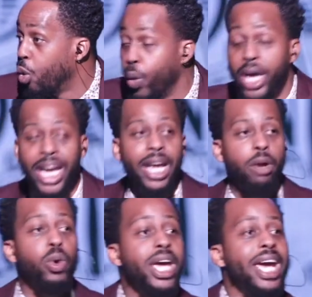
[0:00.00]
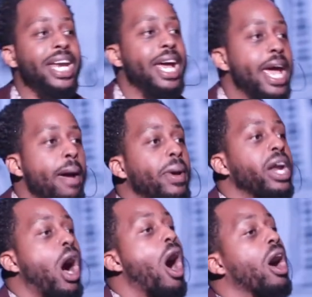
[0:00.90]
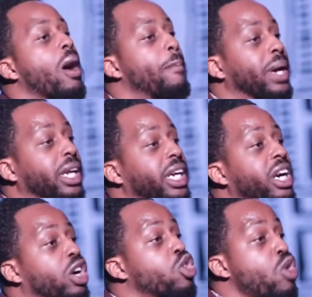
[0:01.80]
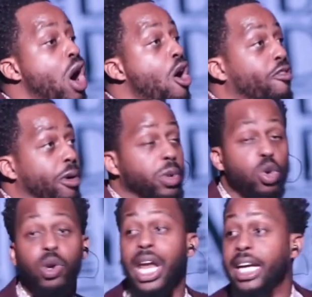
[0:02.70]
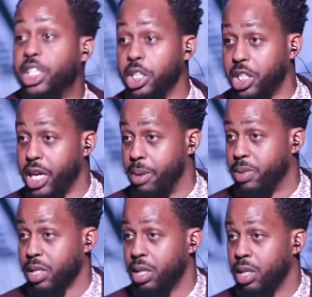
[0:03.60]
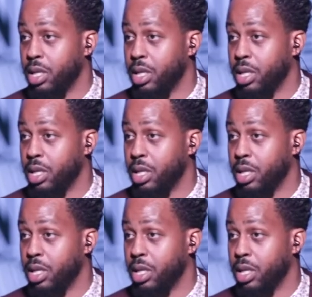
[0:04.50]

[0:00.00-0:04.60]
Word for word: we, we inhibit our ability to grow from new relationships.